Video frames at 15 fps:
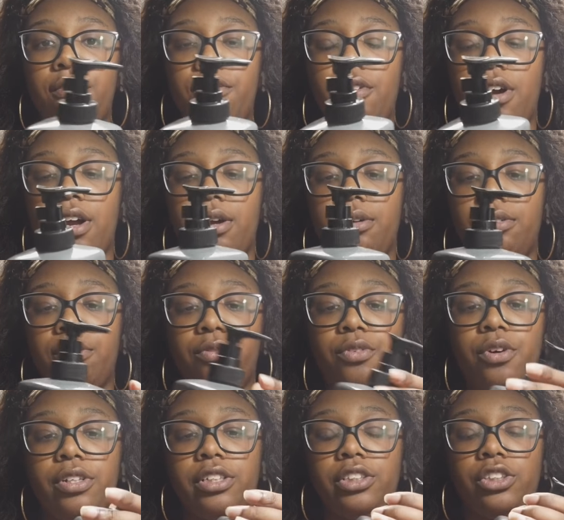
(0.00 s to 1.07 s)
from
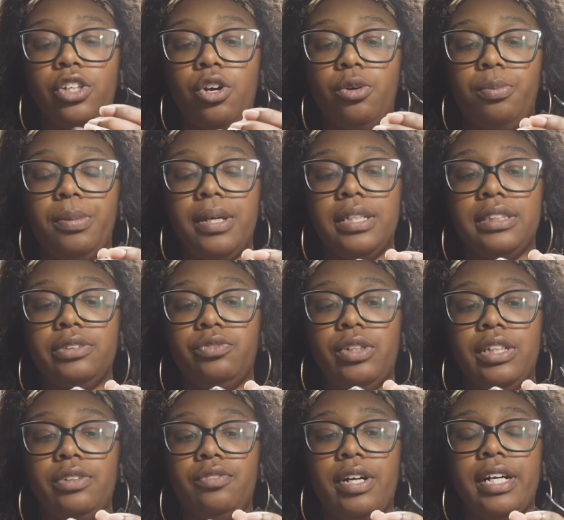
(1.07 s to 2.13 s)
for the soap because
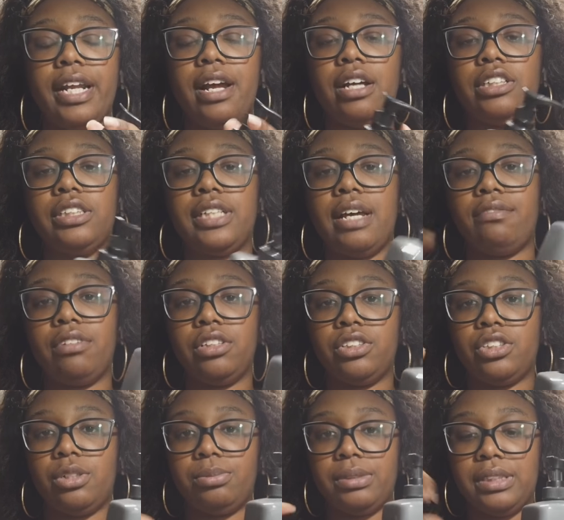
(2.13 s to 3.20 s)
really, right now I just have the
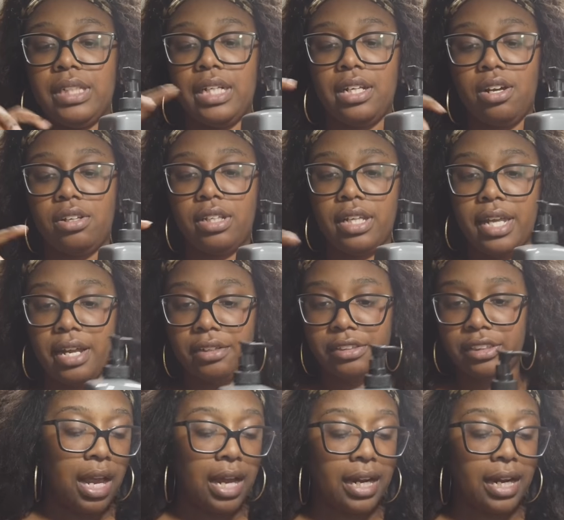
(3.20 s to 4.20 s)
soap sitting on the counter.